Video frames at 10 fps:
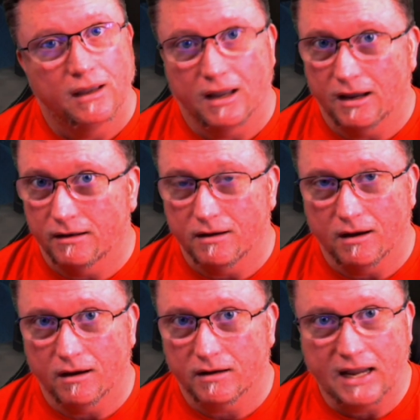and
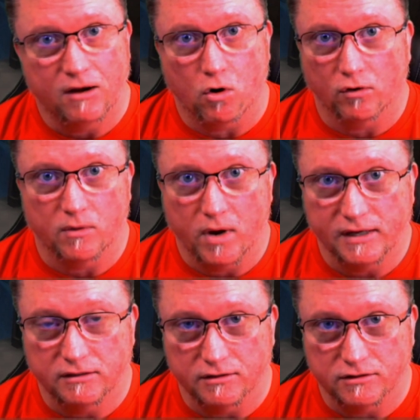can hardly
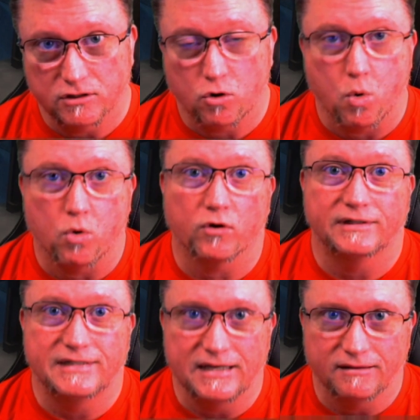wait till this
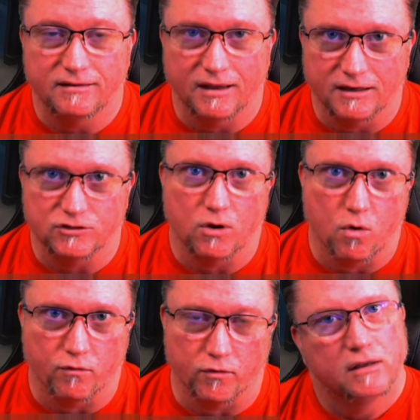quarantine thing is
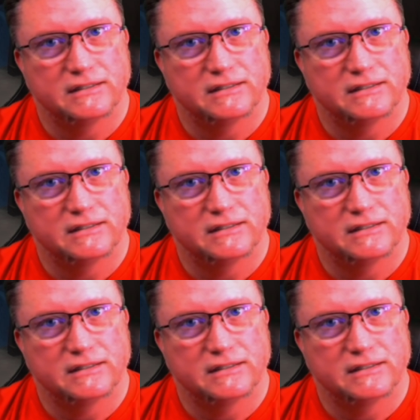over.